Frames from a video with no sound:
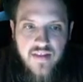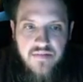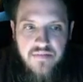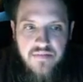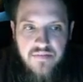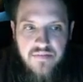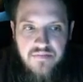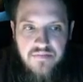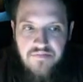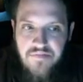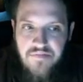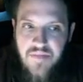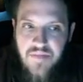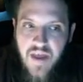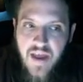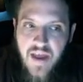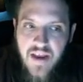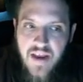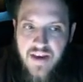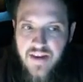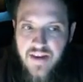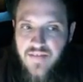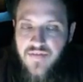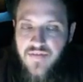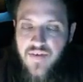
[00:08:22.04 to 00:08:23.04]

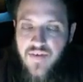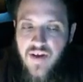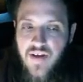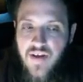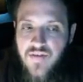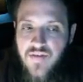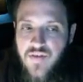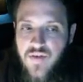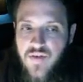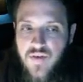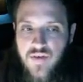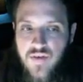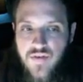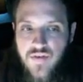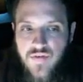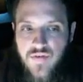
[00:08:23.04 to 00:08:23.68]
95 degrees